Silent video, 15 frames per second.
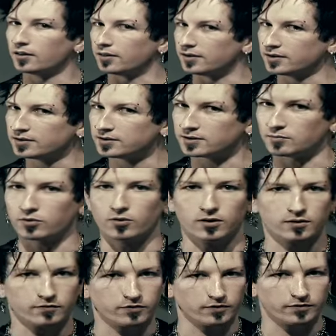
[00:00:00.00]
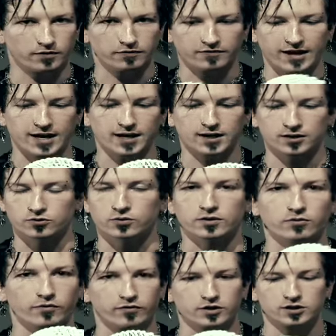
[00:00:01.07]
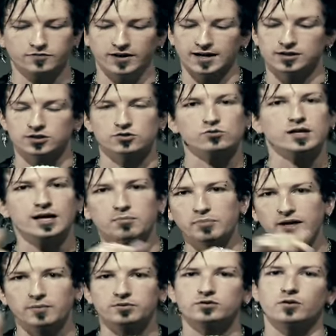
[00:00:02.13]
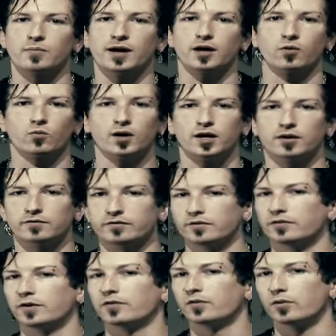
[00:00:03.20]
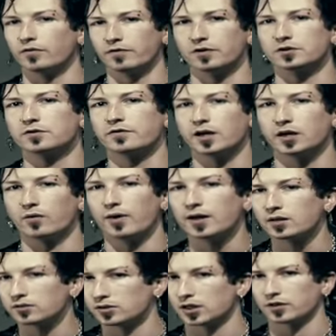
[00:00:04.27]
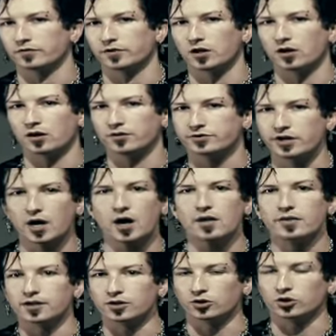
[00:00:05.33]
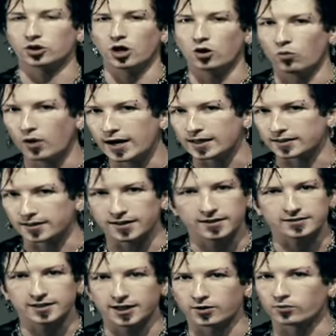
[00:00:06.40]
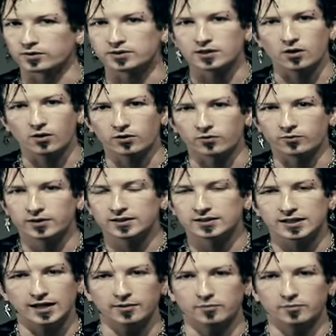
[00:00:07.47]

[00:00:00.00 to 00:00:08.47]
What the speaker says: This is important for if you're fanning, doing reverse fans, you get pips no matter what. If you've ever reverse fanned a regular deck of cards, they look all white. And then it's like, what's he holding? What is that?